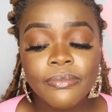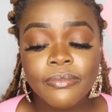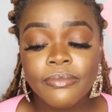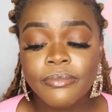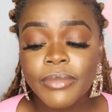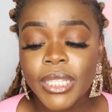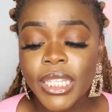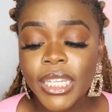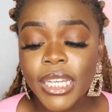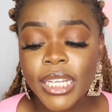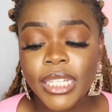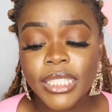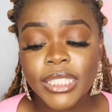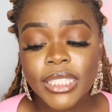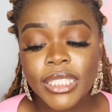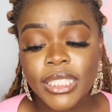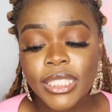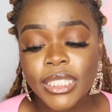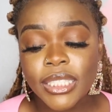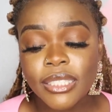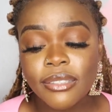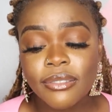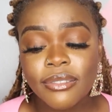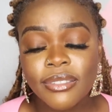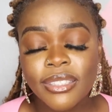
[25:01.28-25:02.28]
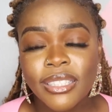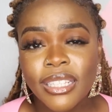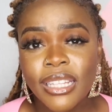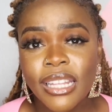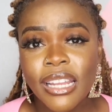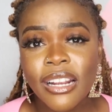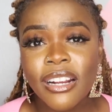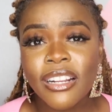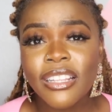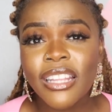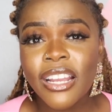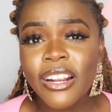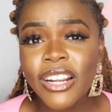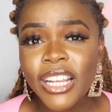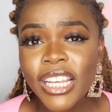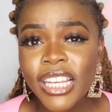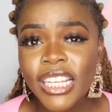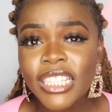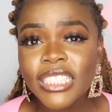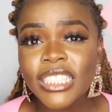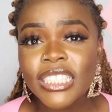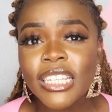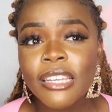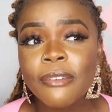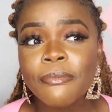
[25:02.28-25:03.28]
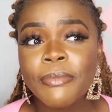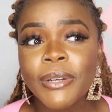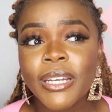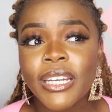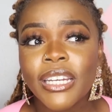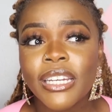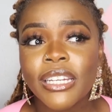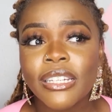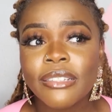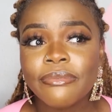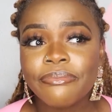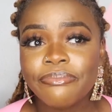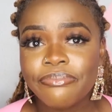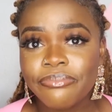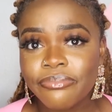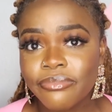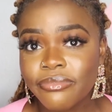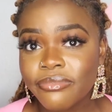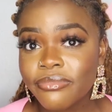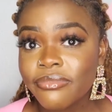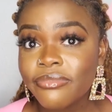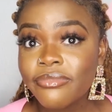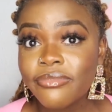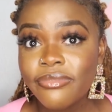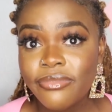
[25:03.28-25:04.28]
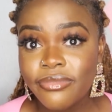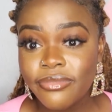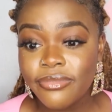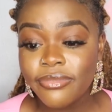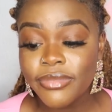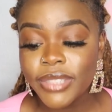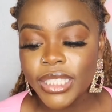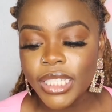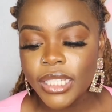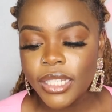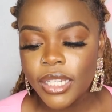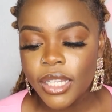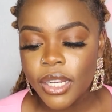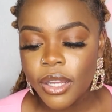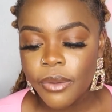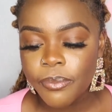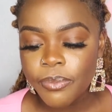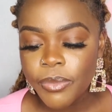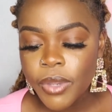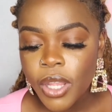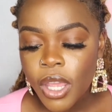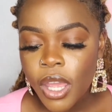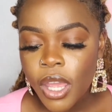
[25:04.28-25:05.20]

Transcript: because they're easy. But you know,